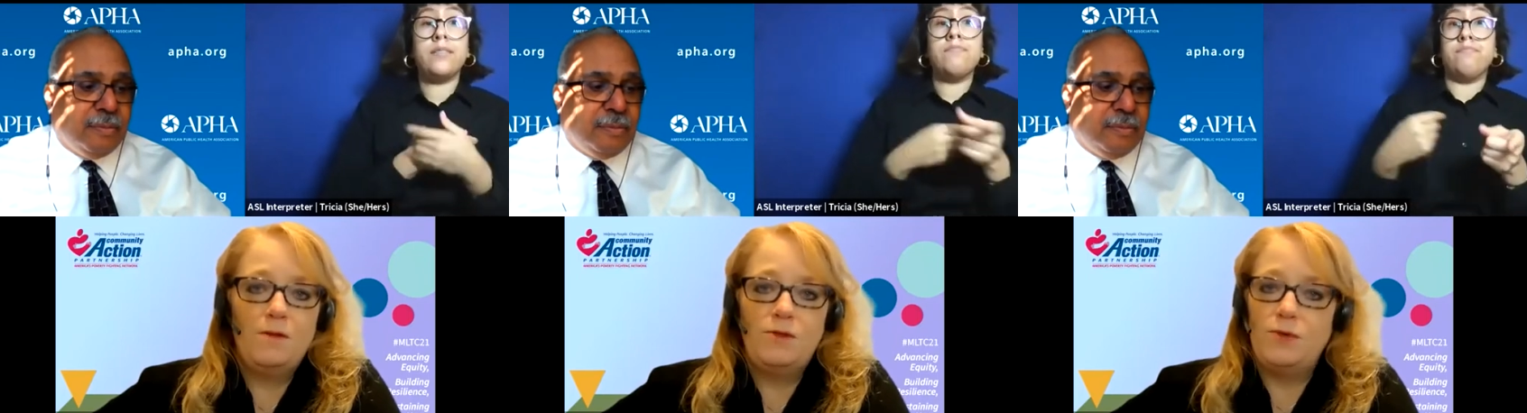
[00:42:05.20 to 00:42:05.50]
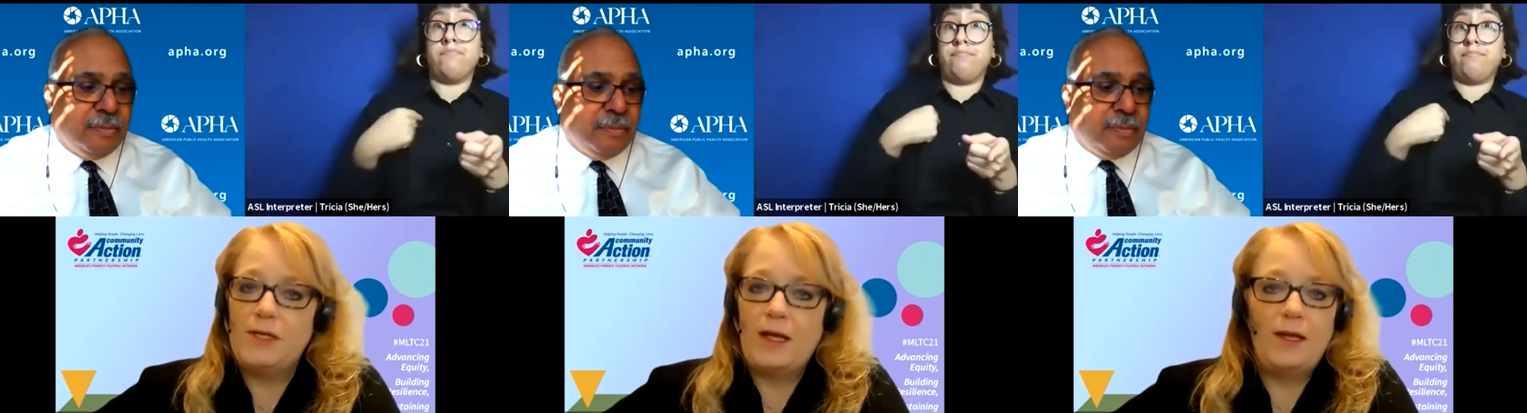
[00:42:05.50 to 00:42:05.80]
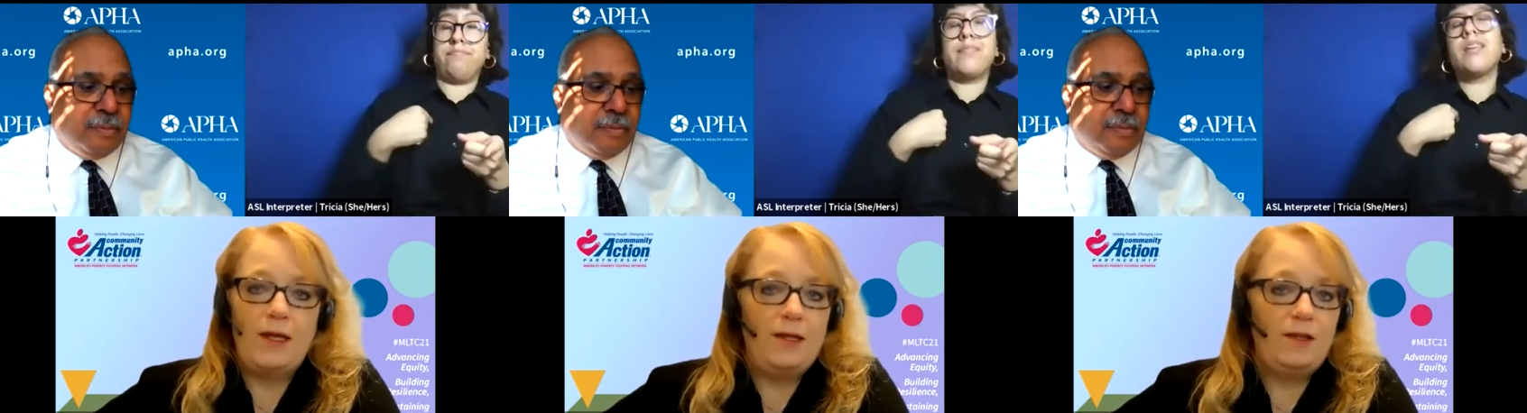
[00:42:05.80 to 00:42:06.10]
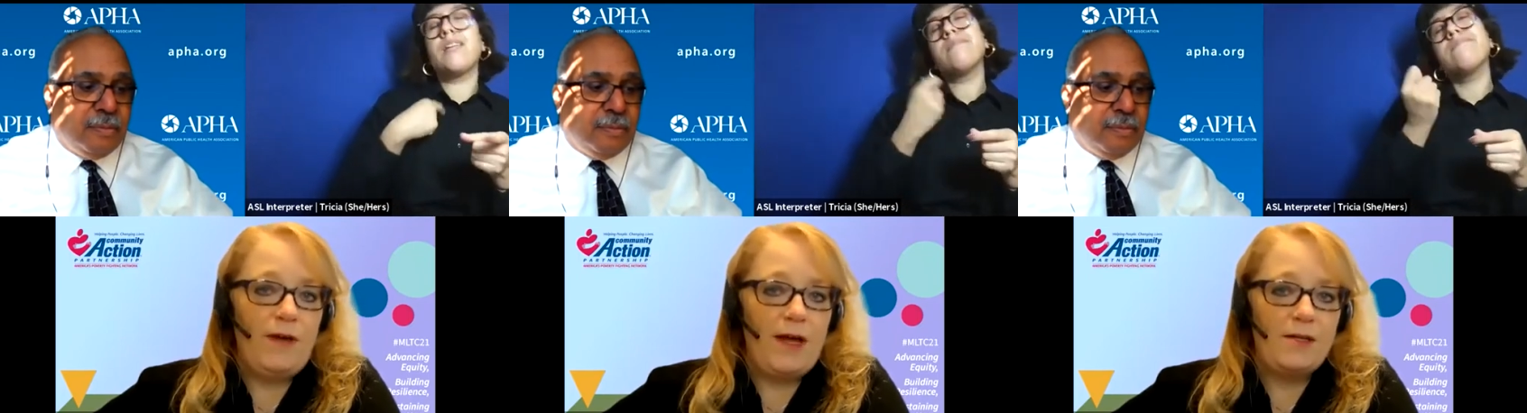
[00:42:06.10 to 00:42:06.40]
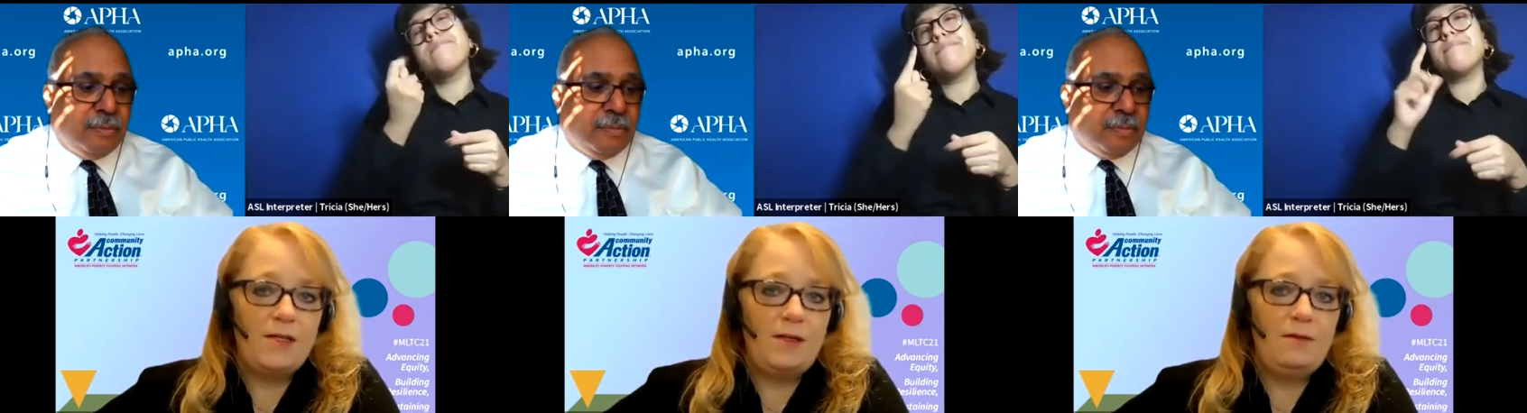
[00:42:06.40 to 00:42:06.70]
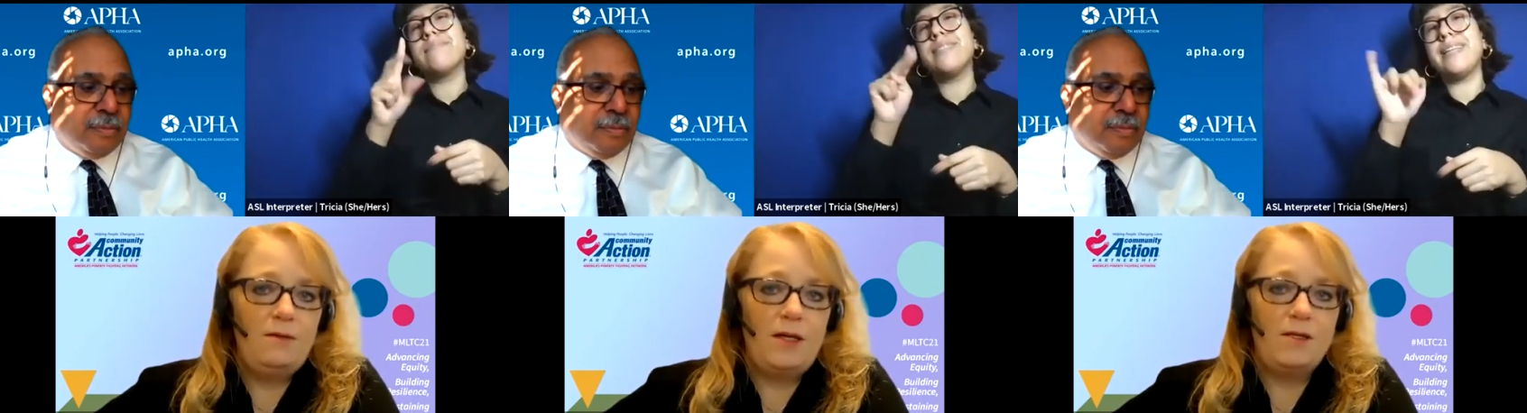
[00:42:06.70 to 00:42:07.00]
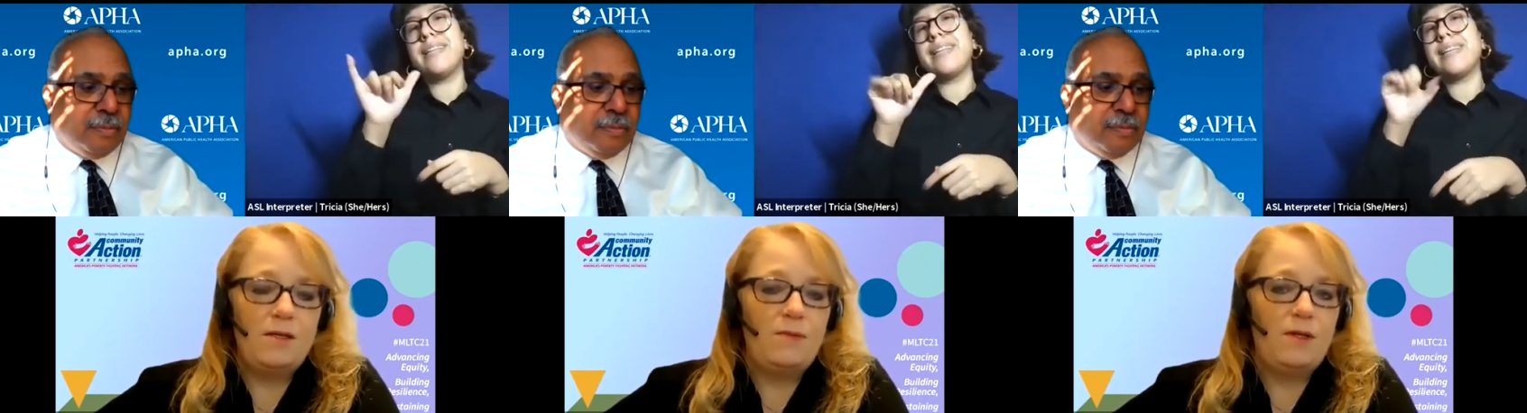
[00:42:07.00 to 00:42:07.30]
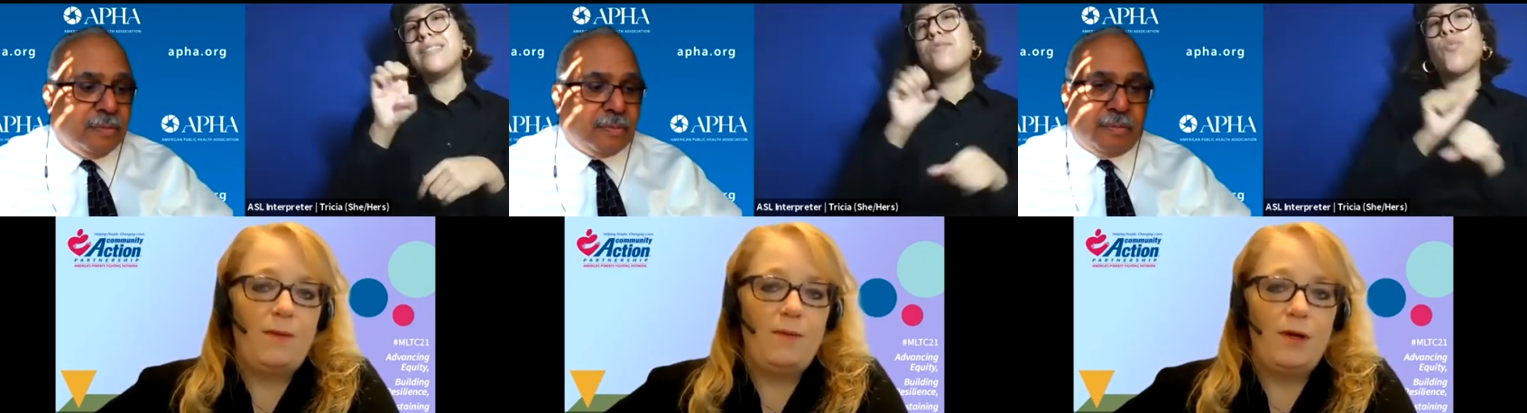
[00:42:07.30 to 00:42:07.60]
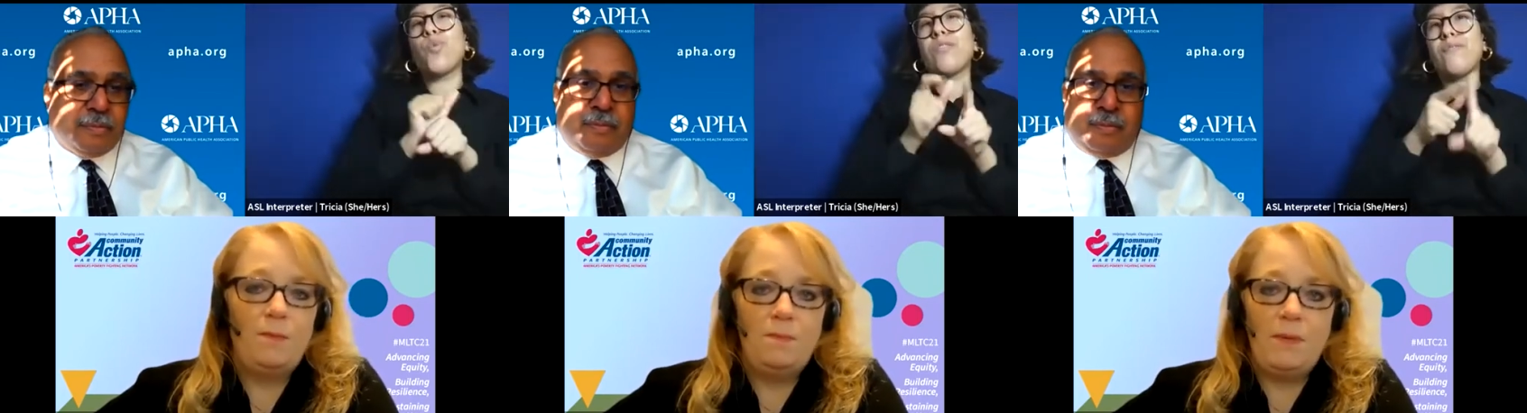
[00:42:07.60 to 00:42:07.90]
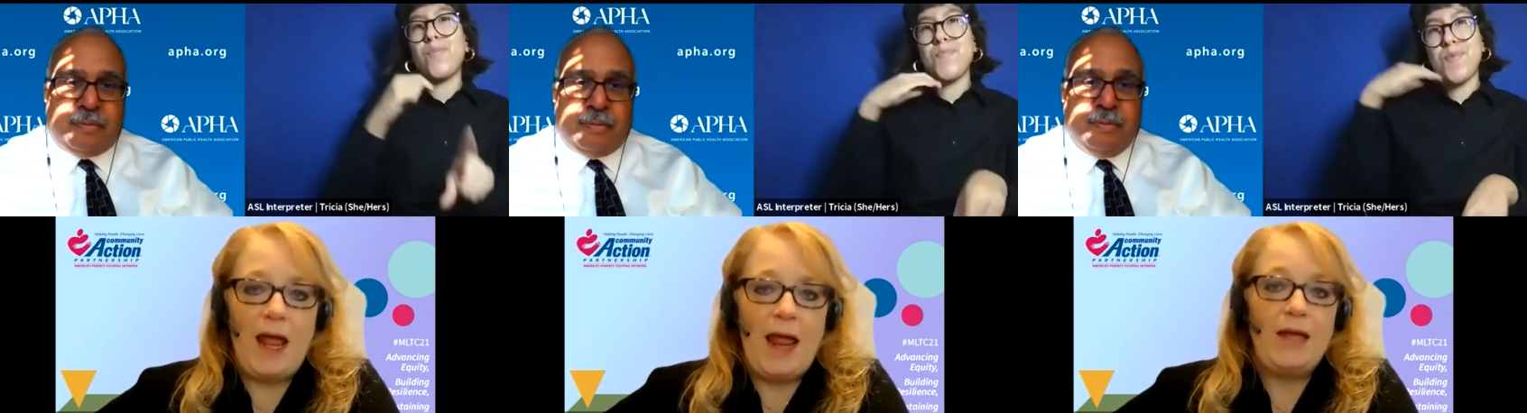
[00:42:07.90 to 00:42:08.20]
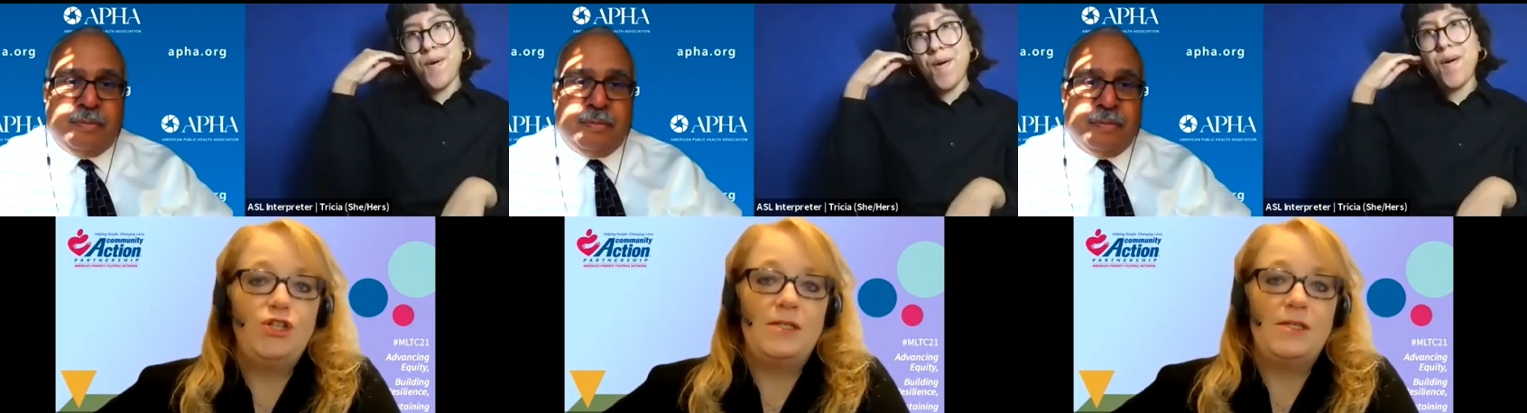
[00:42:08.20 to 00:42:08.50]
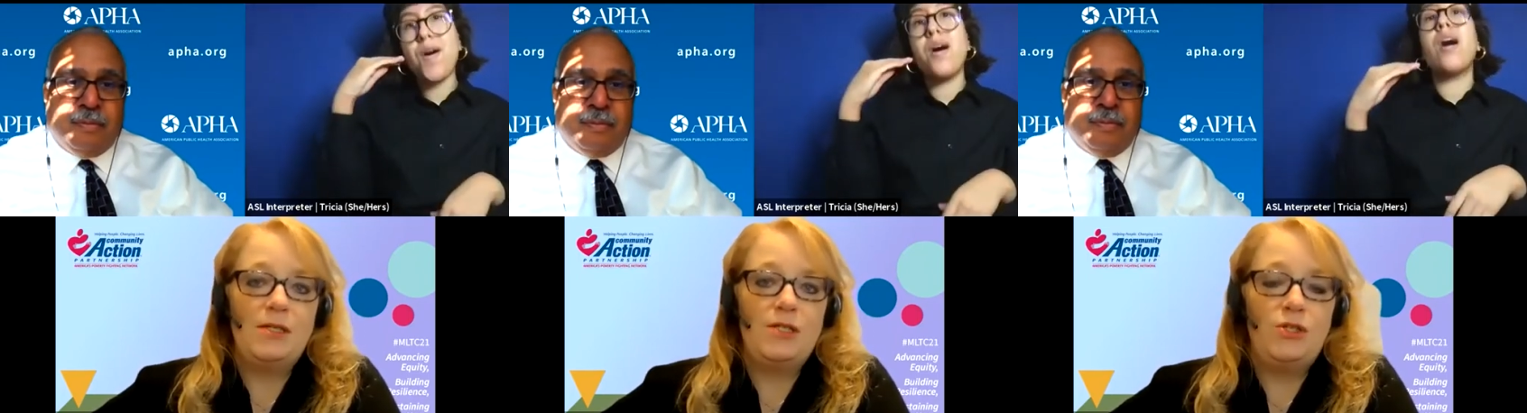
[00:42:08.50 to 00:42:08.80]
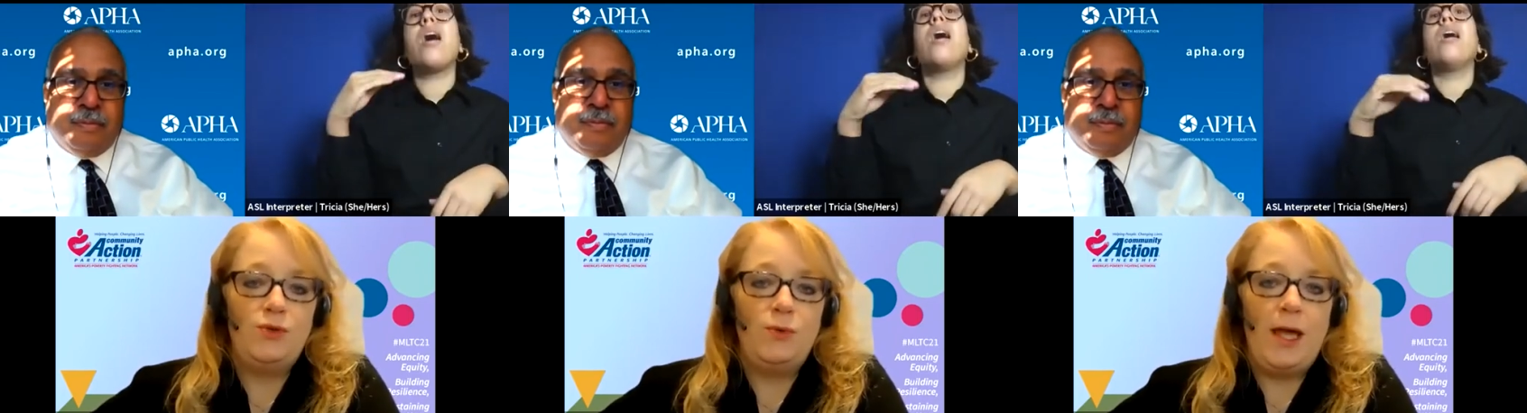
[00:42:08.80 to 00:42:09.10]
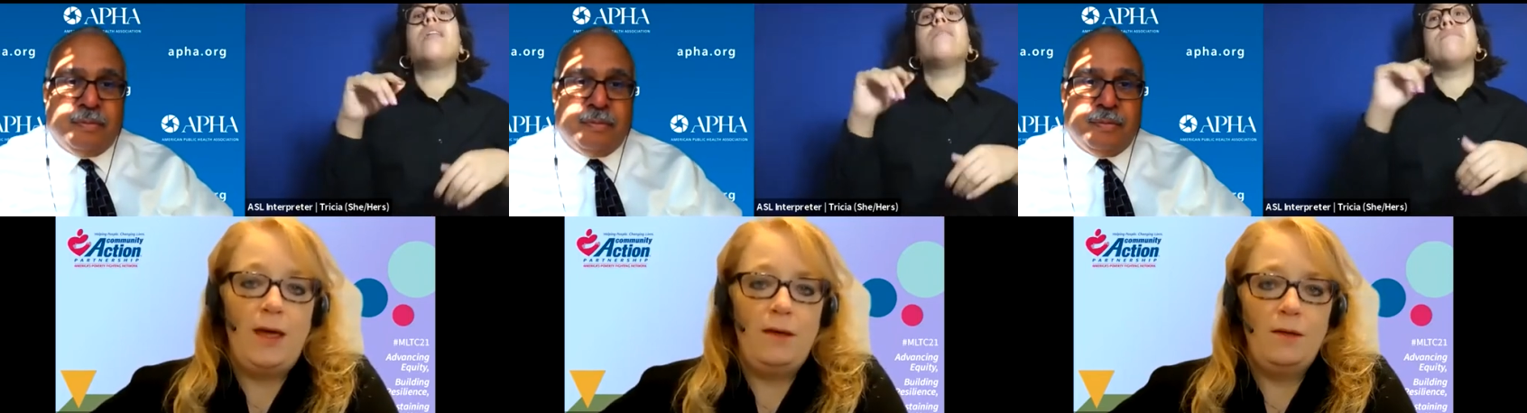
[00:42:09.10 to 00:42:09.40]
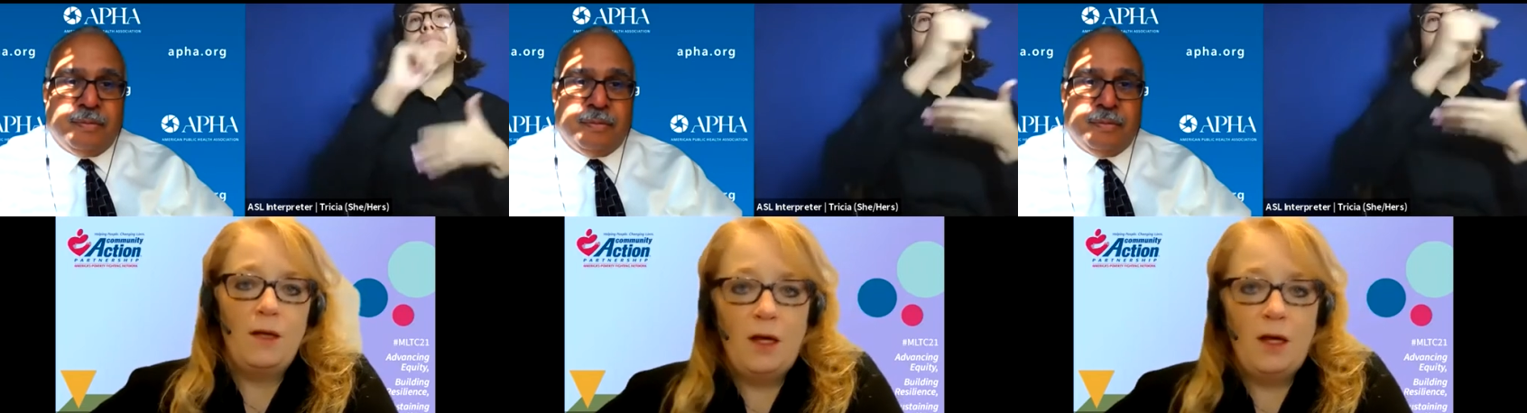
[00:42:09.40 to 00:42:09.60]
Speaker 1: As soon as I can get the vaccine, that is something that I'm going to be anxious to get.